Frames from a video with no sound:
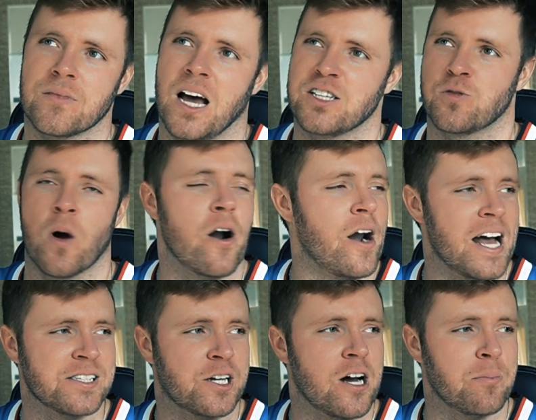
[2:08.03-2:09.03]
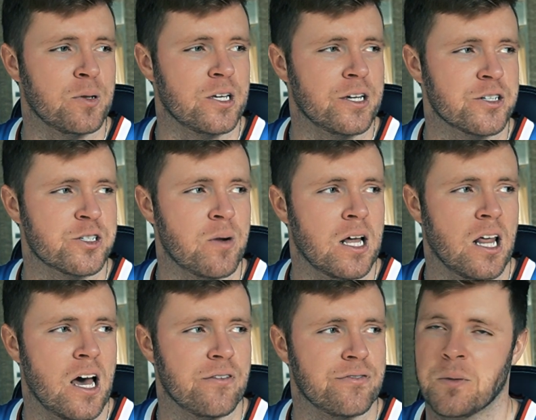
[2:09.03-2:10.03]
I swear it adds a couple of years of my
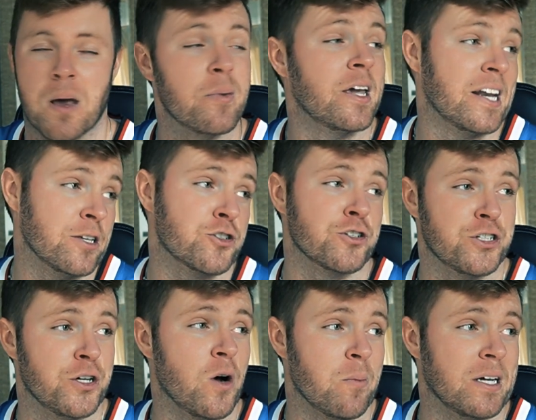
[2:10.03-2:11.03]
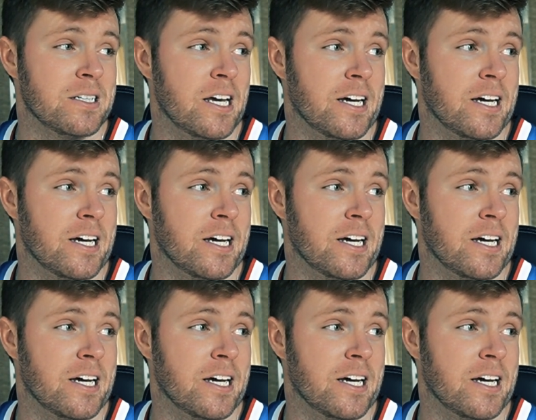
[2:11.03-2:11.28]
life, and maybe an inch or two on my